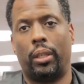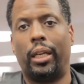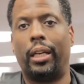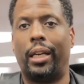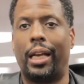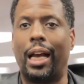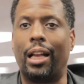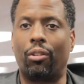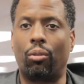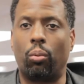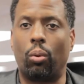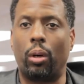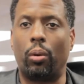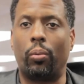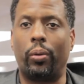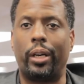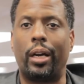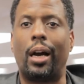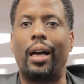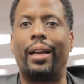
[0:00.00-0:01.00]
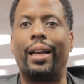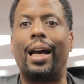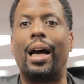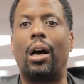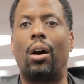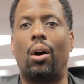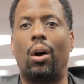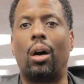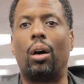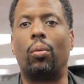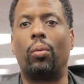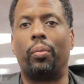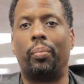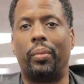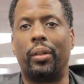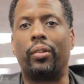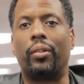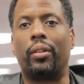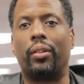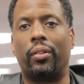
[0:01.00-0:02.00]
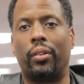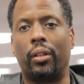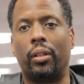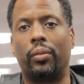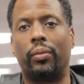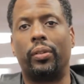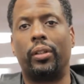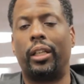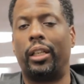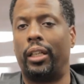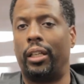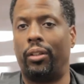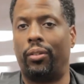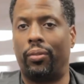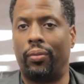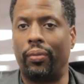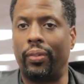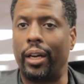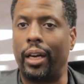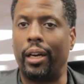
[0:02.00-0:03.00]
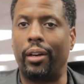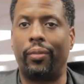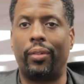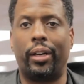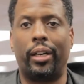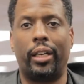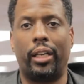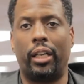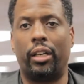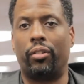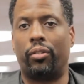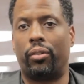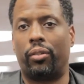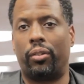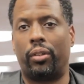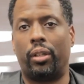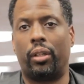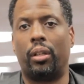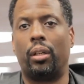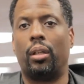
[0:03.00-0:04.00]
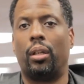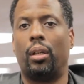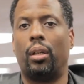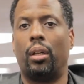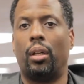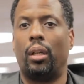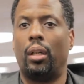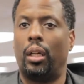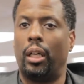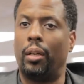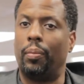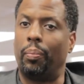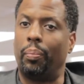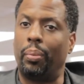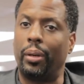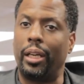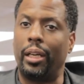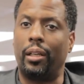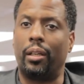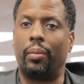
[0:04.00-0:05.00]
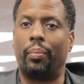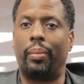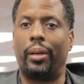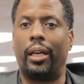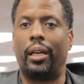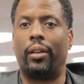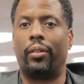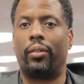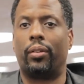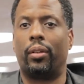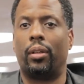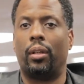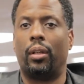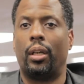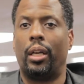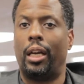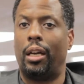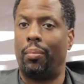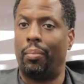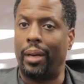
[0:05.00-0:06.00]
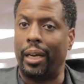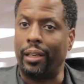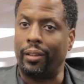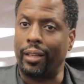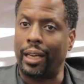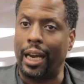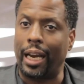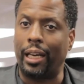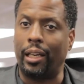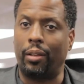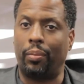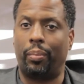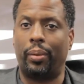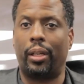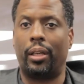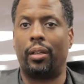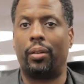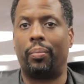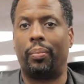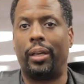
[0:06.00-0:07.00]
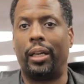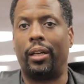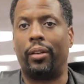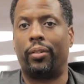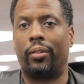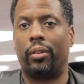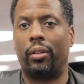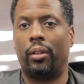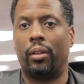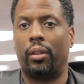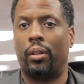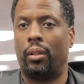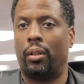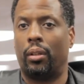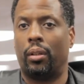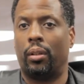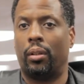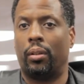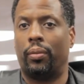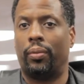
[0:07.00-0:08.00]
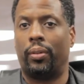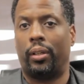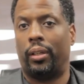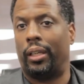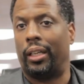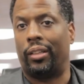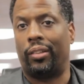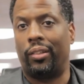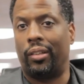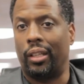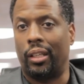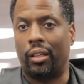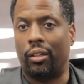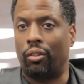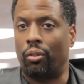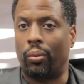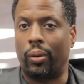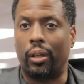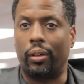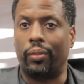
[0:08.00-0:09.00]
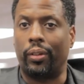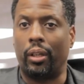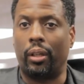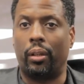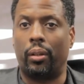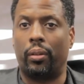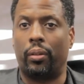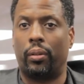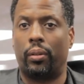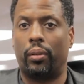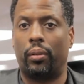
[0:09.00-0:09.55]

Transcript: And that's where we are now are with Mr. Silva. And he's very, very interested in being the best and maintaining being the best for the next 10 to 12 years.